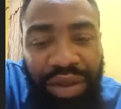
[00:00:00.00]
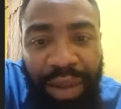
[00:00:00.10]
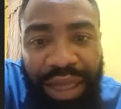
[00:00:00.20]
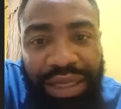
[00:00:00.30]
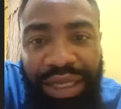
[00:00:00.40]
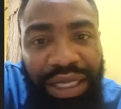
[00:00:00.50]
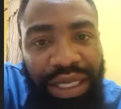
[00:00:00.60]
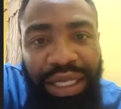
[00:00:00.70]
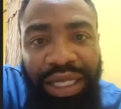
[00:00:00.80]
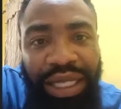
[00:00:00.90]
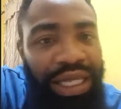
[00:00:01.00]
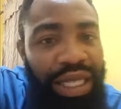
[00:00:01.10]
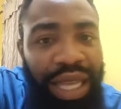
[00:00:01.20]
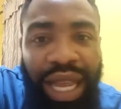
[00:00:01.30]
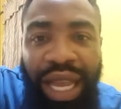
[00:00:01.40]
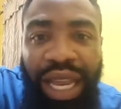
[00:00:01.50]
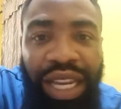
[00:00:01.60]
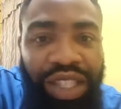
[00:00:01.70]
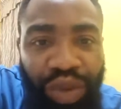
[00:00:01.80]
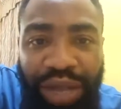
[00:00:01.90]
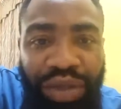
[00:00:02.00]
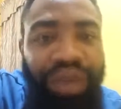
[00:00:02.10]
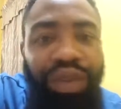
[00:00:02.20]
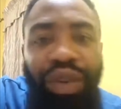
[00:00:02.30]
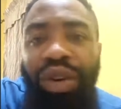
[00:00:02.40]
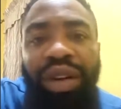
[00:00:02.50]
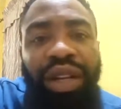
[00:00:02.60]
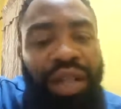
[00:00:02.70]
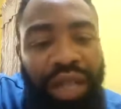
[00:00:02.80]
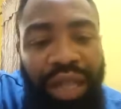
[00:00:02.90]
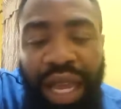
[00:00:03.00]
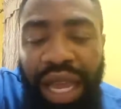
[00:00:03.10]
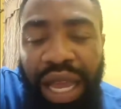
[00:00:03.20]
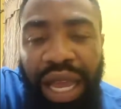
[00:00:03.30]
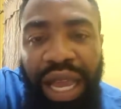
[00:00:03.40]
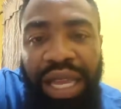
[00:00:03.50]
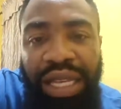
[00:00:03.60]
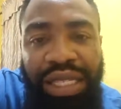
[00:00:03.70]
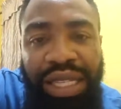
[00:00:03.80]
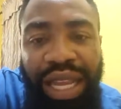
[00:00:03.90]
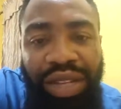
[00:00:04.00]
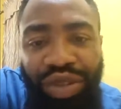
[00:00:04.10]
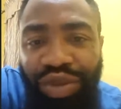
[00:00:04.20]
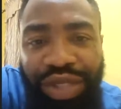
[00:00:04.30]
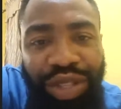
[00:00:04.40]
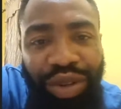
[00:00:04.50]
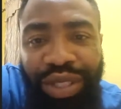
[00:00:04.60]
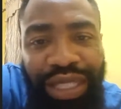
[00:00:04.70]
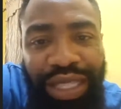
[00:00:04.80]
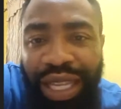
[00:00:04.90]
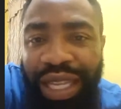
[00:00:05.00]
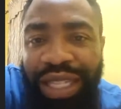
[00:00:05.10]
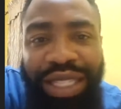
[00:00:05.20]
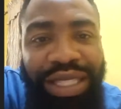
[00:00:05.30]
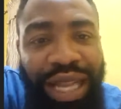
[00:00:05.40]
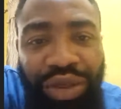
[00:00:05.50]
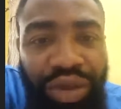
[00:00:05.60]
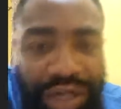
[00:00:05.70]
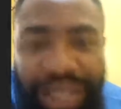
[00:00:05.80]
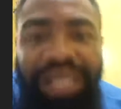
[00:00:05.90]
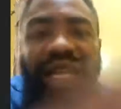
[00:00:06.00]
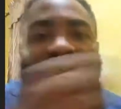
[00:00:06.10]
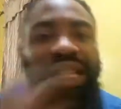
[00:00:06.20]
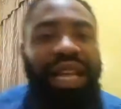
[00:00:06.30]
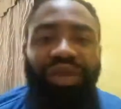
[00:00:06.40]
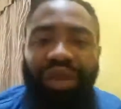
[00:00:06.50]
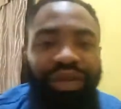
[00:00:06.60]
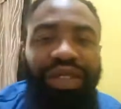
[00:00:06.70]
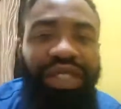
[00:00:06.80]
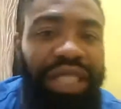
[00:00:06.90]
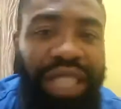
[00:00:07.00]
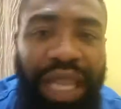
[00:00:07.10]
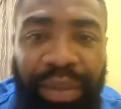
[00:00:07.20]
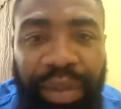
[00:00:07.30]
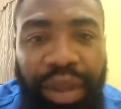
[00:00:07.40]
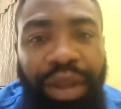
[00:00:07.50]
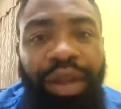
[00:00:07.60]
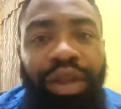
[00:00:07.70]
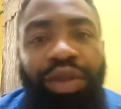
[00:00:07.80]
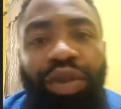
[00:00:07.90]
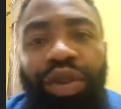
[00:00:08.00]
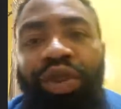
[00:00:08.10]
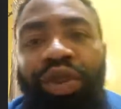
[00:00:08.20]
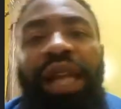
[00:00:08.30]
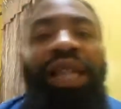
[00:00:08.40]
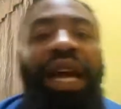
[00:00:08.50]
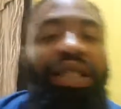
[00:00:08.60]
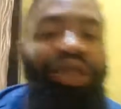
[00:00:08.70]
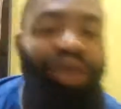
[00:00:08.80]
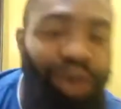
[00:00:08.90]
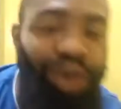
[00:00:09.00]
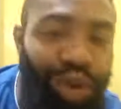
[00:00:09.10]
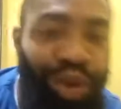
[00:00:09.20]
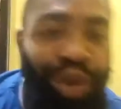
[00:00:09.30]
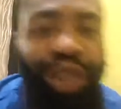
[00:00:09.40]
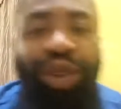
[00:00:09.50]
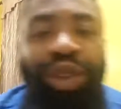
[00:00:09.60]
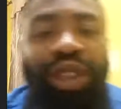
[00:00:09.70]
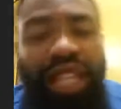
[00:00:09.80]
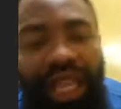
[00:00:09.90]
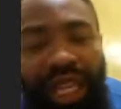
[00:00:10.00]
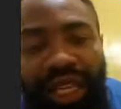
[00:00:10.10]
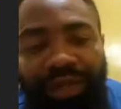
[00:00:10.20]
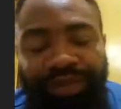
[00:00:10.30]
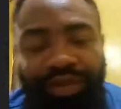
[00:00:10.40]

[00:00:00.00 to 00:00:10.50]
not my thing. H2SO4, CH2CO3, these are just things that I don't even see them. So, you know, we entered school, the whole thing